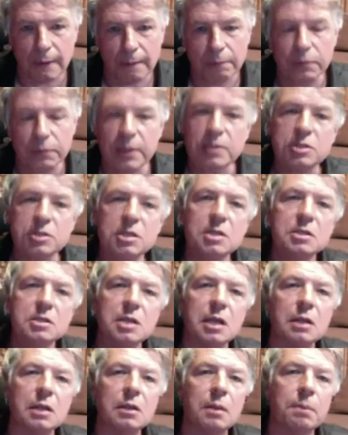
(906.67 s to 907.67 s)
This is
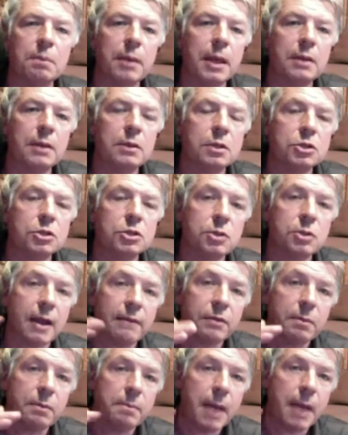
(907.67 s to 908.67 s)
independence. You have
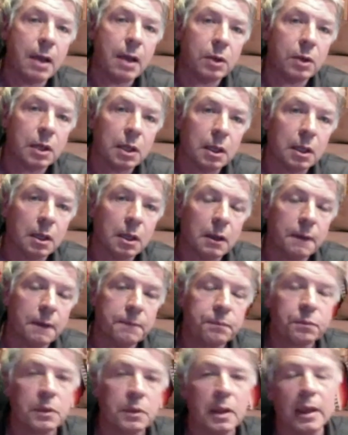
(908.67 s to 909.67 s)
the melody,
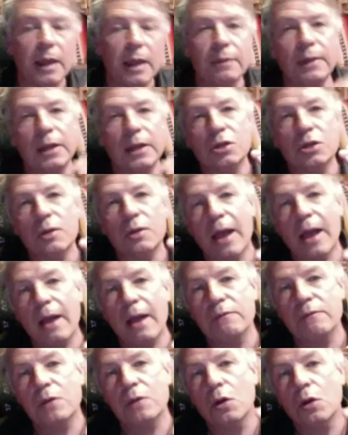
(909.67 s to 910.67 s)
and then you have
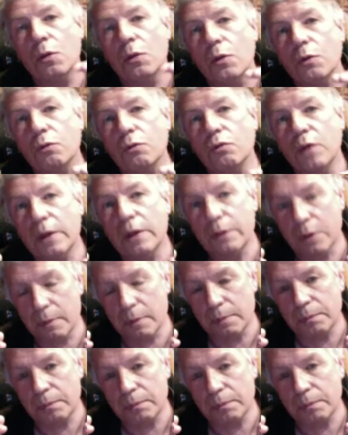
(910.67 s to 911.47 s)
the rhythm